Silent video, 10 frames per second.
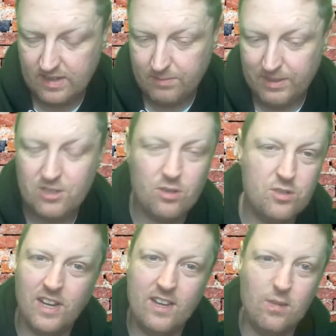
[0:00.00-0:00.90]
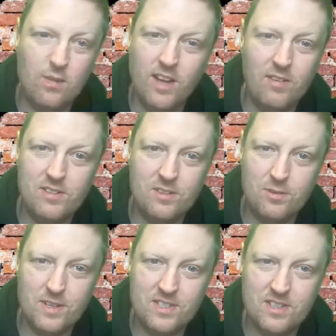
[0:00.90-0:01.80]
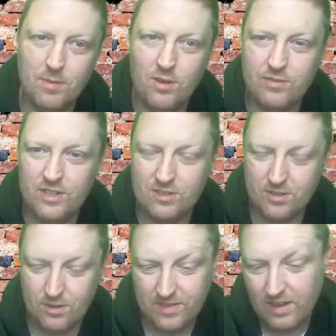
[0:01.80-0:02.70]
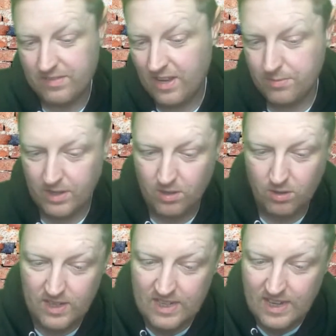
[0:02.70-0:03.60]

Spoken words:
mean, he's such a likeable character, though, isn't he, Murphy? So there we go.